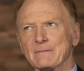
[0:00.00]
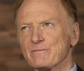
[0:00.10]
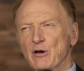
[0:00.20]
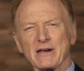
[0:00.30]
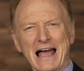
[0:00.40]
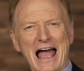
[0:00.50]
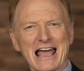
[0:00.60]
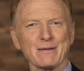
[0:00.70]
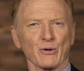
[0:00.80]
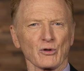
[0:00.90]
very
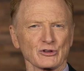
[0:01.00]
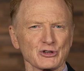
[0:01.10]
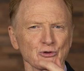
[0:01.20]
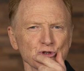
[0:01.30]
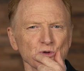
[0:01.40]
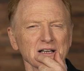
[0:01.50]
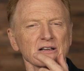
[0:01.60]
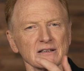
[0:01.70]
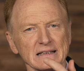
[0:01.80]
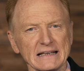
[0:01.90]
able to, to
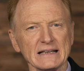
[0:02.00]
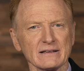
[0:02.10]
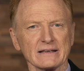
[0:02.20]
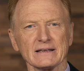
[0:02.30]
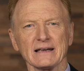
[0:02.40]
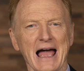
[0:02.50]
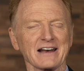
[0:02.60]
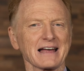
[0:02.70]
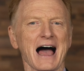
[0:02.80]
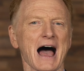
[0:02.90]
clearly
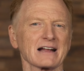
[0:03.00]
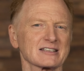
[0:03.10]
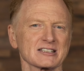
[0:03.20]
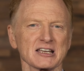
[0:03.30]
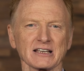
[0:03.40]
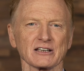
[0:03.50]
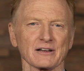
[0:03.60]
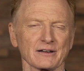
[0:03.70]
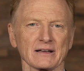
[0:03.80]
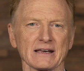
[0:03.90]
and
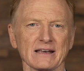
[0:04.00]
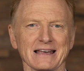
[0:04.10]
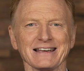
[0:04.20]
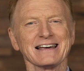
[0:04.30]
articulately